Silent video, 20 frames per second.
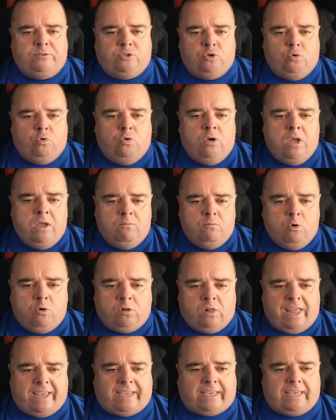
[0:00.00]
So we'll
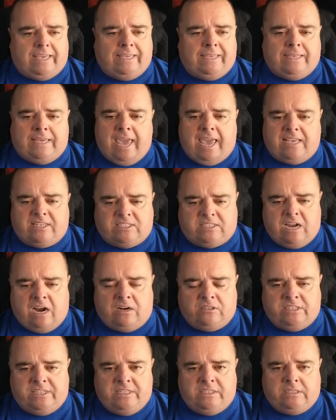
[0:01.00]
click Get
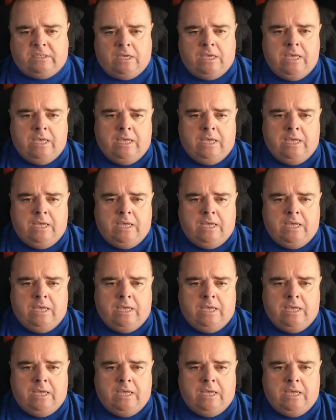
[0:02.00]
Started.